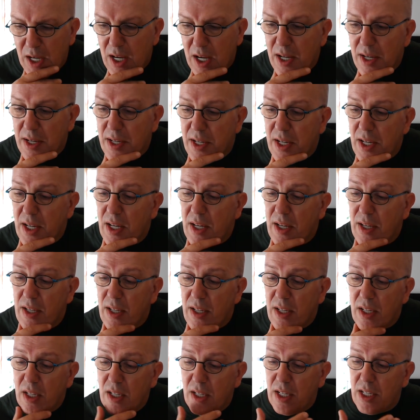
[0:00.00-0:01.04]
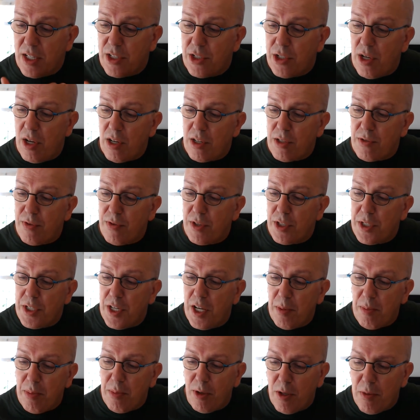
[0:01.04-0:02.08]
And it talks, for
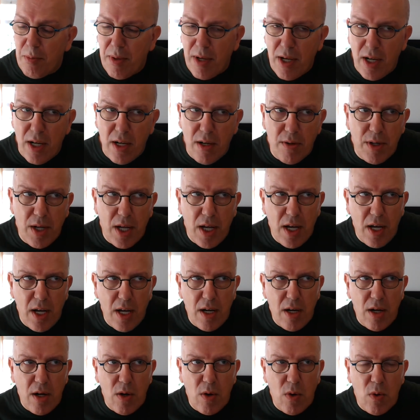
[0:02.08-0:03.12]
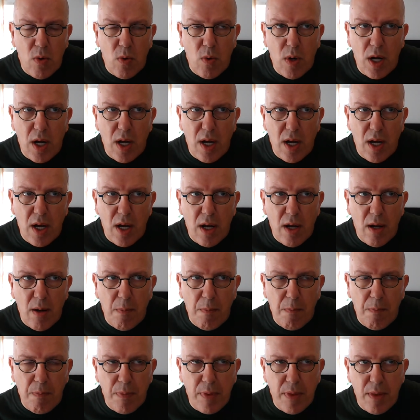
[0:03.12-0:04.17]
example, about
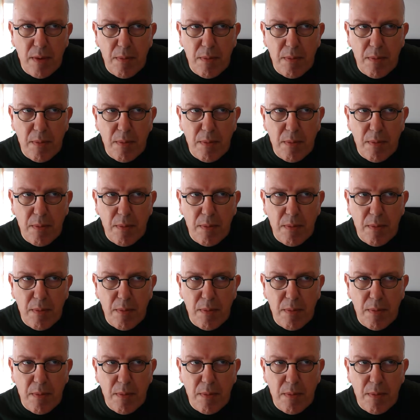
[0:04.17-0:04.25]
how